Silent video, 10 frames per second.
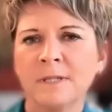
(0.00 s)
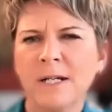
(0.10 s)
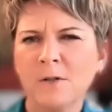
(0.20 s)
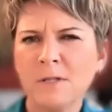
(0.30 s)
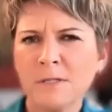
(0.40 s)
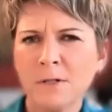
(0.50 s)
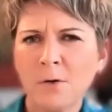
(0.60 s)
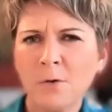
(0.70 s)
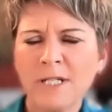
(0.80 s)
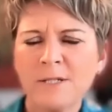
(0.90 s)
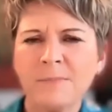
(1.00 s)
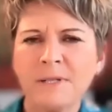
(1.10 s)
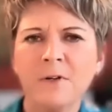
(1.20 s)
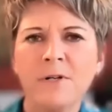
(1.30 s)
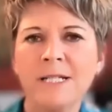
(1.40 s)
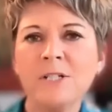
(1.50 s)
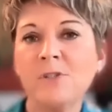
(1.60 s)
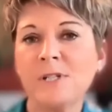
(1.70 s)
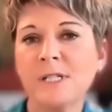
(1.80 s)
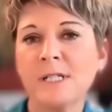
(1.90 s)
I'd always been very
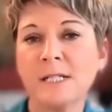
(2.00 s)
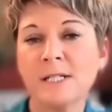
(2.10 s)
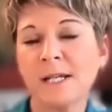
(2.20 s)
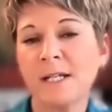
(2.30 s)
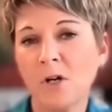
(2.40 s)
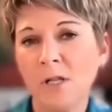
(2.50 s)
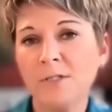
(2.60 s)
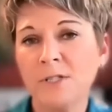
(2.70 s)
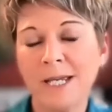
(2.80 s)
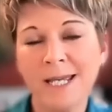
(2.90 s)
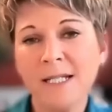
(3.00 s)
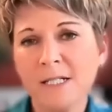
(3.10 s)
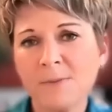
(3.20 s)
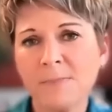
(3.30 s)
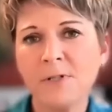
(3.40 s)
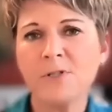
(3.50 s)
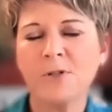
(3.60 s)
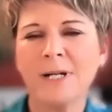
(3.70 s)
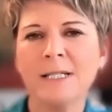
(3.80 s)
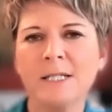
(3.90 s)
interested in psychology and in
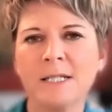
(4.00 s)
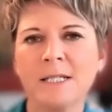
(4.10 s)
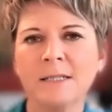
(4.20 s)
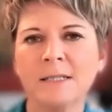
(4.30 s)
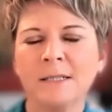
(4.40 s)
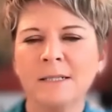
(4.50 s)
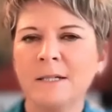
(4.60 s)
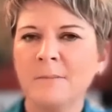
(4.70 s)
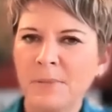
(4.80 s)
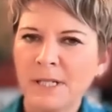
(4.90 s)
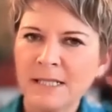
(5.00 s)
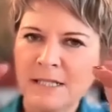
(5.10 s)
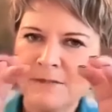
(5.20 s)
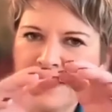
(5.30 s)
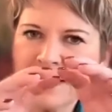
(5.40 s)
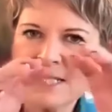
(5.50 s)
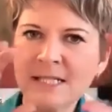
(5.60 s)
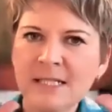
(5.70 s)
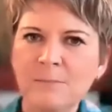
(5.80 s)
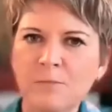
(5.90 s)
spirituality, but I'd never
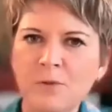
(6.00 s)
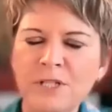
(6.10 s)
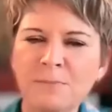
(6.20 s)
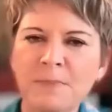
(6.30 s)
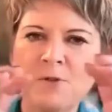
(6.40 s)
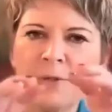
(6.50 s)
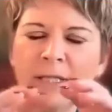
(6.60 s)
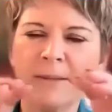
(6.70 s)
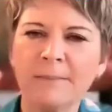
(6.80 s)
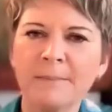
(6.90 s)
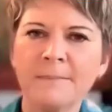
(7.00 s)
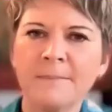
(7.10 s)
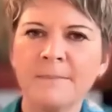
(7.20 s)
seen the bridge between them.